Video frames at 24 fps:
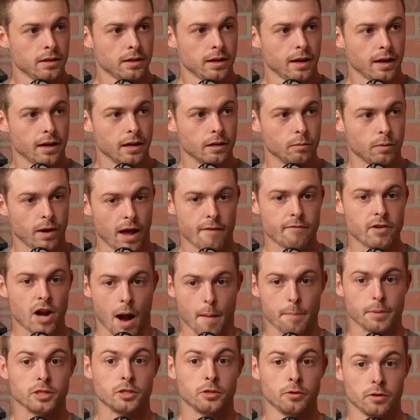and we have an
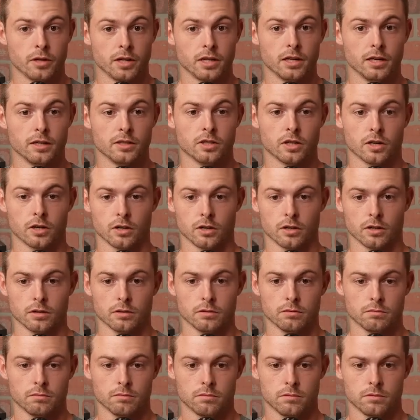opportunity to
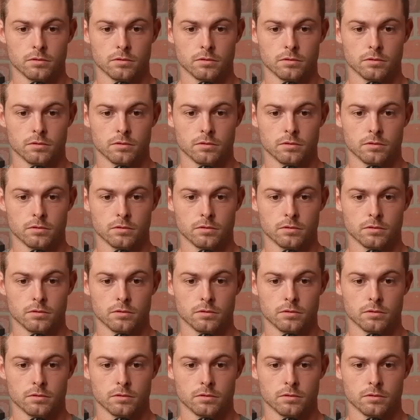turn,